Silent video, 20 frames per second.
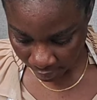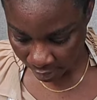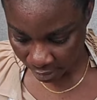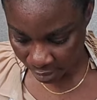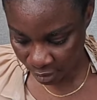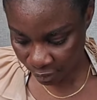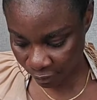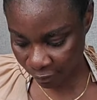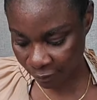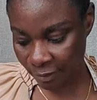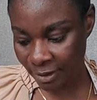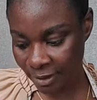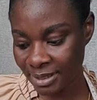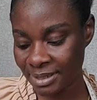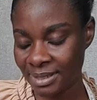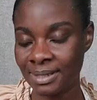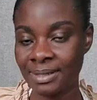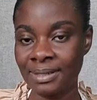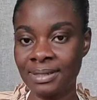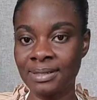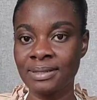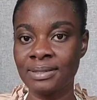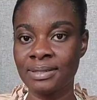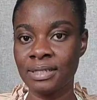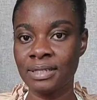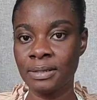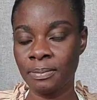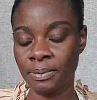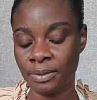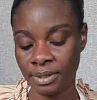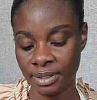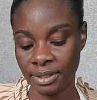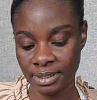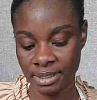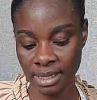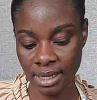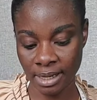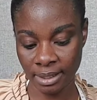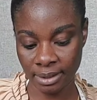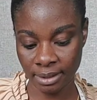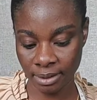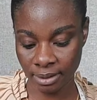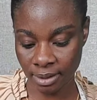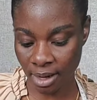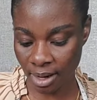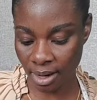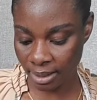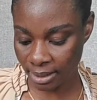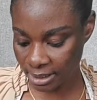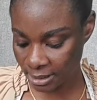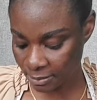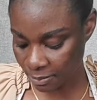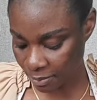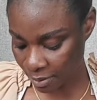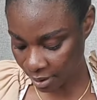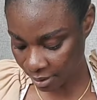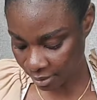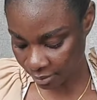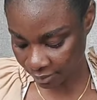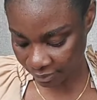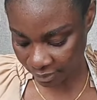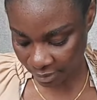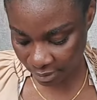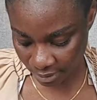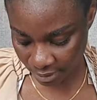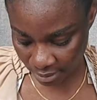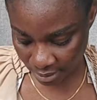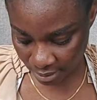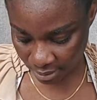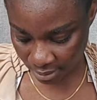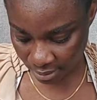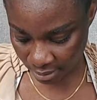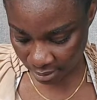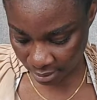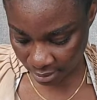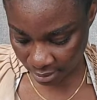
So fixing the zipper is like the hardest part of this